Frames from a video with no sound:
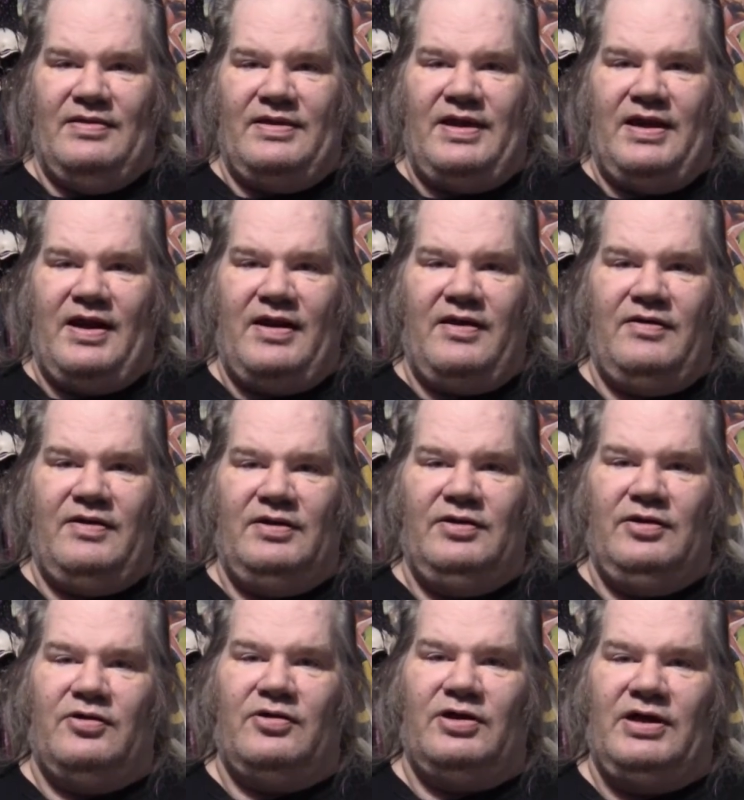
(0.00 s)
a
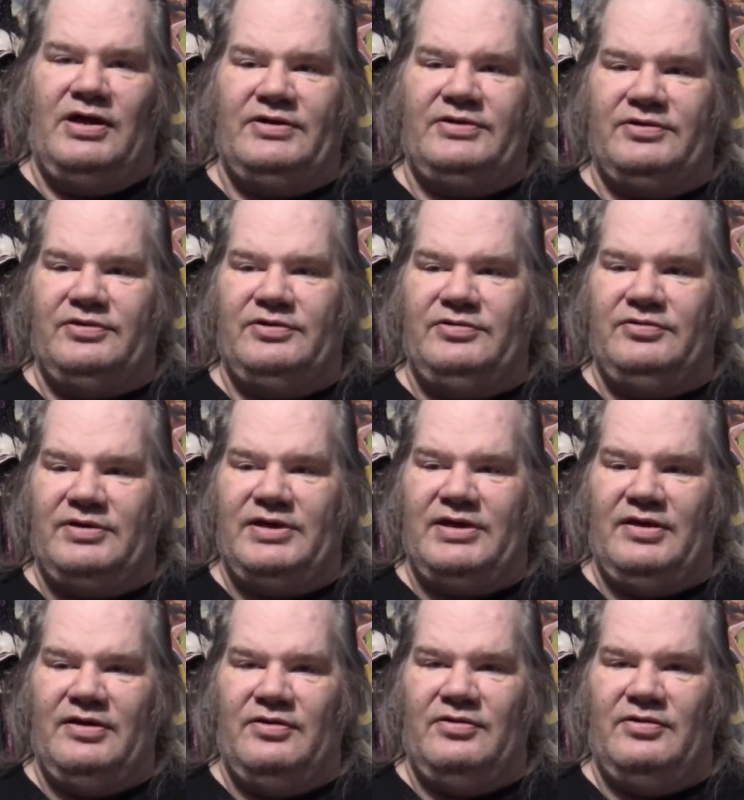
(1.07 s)
local hunter to
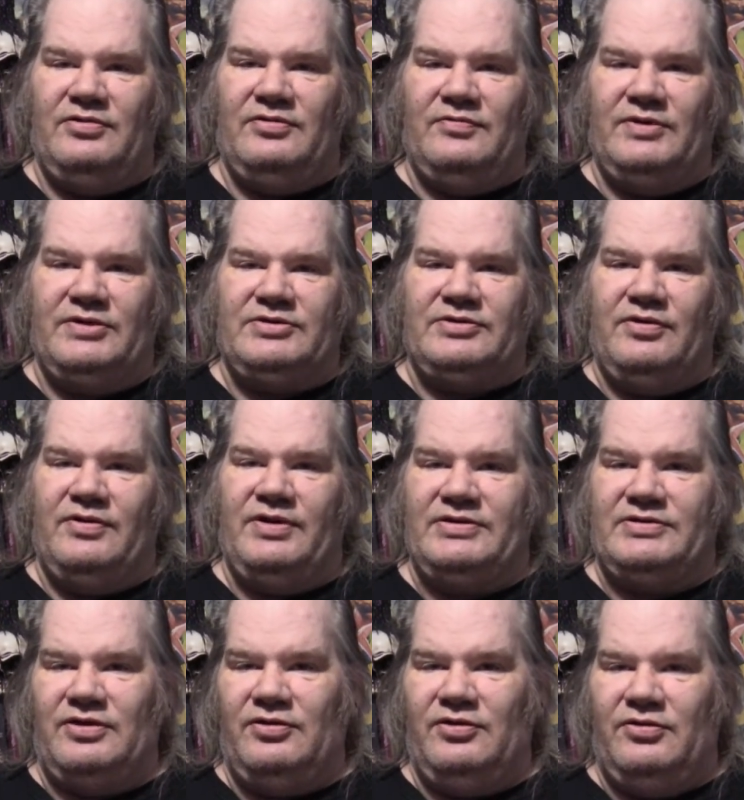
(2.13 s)
kill what's known
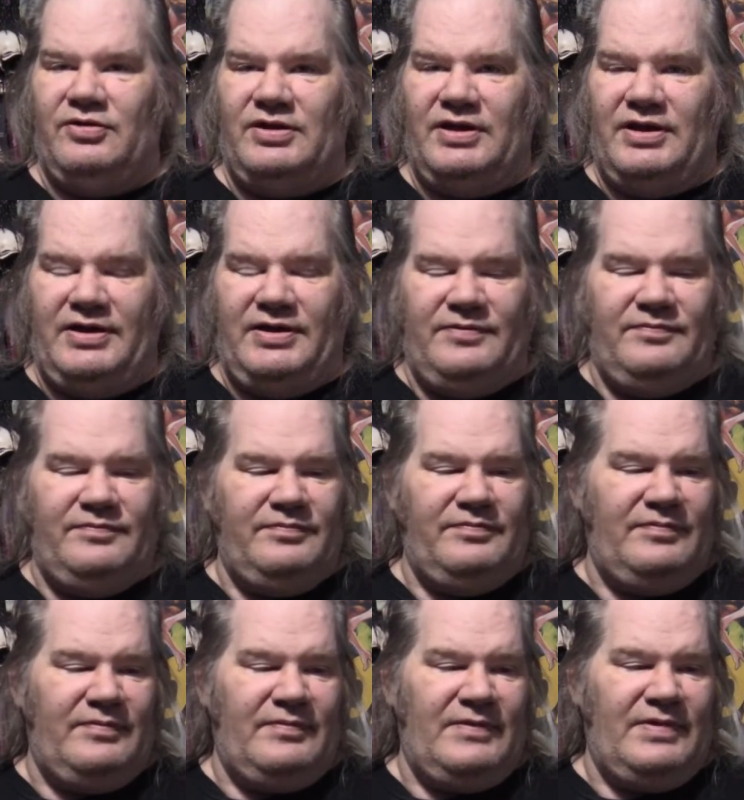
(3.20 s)
as a Lorelei.
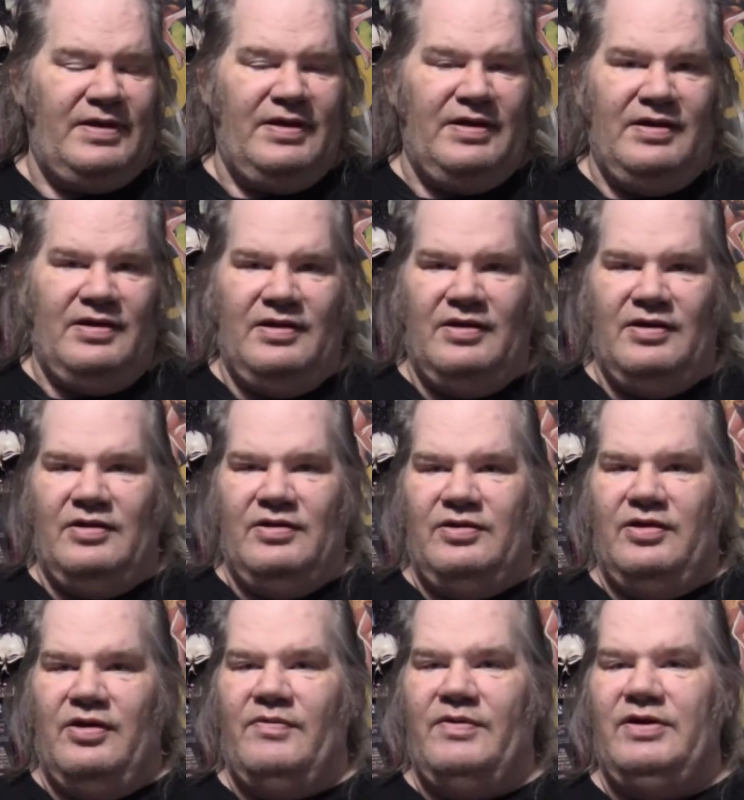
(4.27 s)

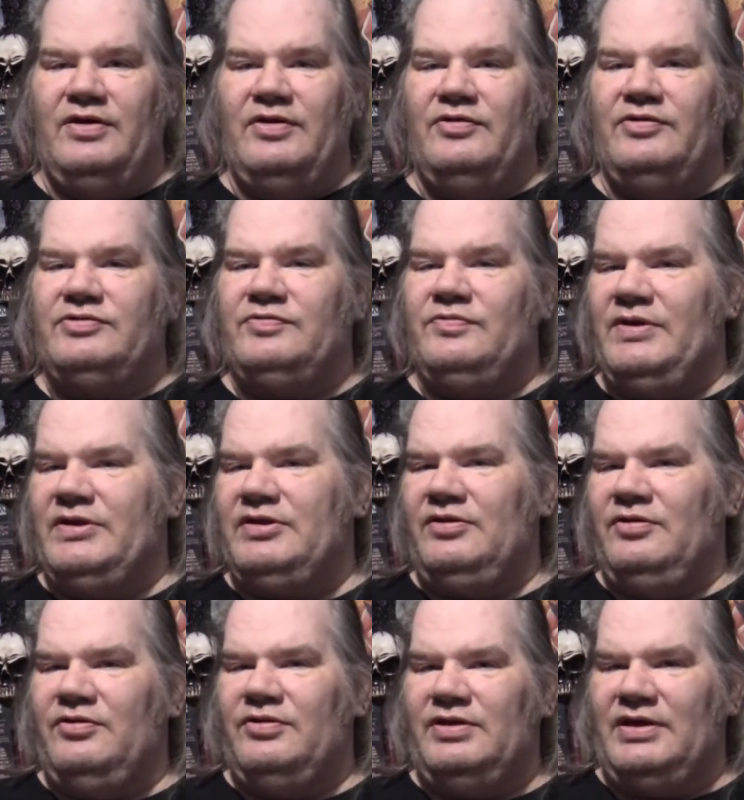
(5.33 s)
No one knows what the
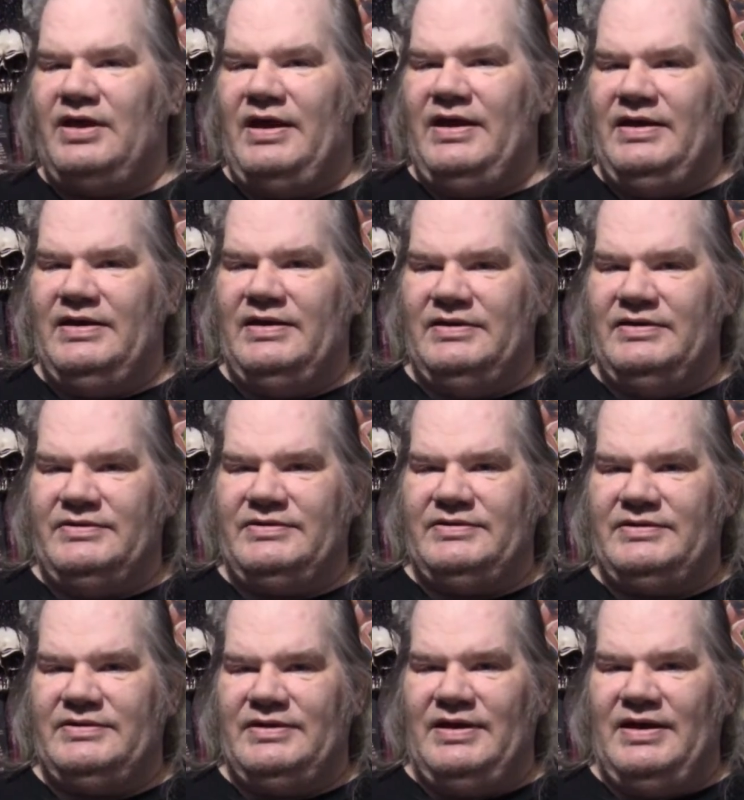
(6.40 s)
Lorelei
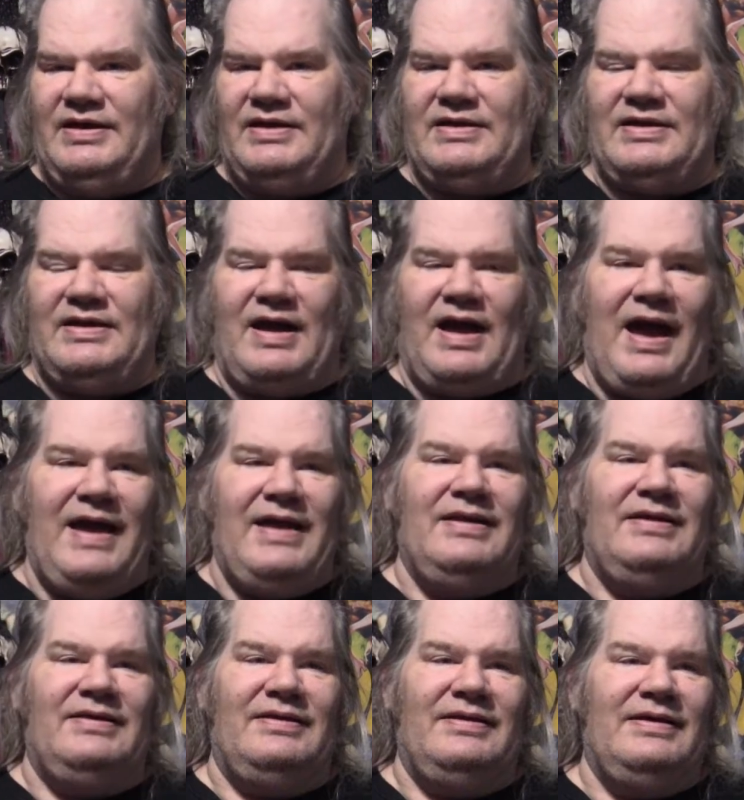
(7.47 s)
is. It kind
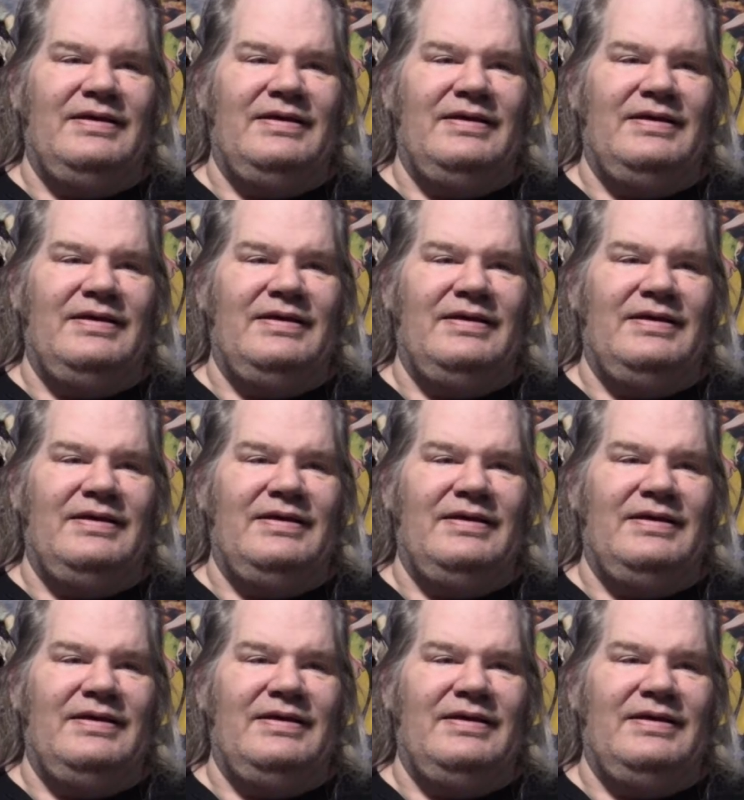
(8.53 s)
of